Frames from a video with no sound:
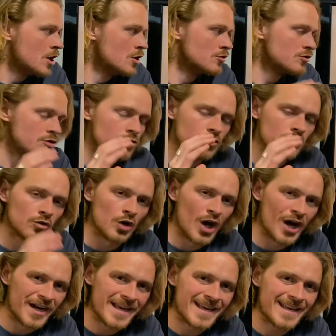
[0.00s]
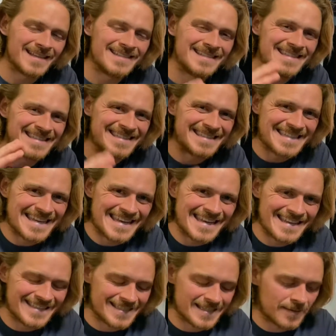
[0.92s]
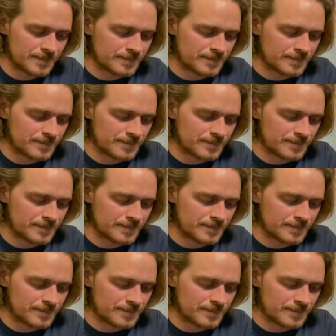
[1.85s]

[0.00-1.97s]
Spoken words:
to chronic disease.